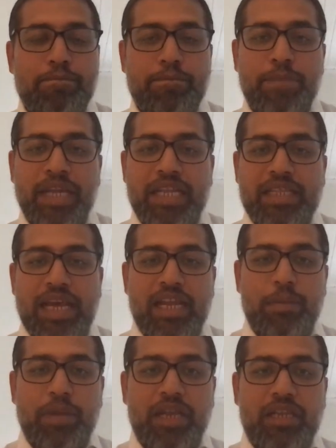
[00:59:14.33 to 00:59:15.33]
meaning that, I
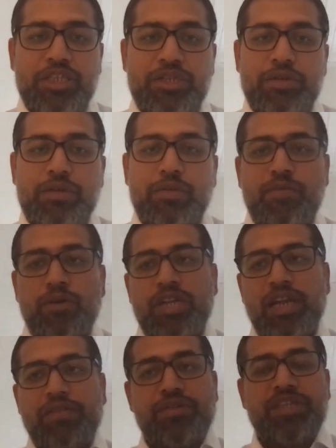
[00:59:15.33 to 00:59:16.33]
mean, you won't
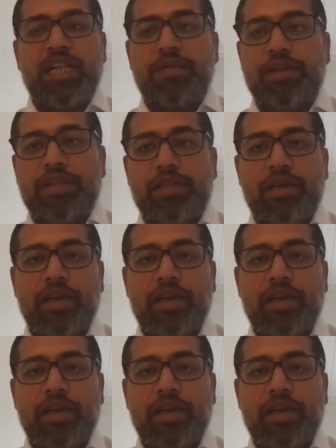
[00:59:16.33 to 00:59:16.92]
have to deal with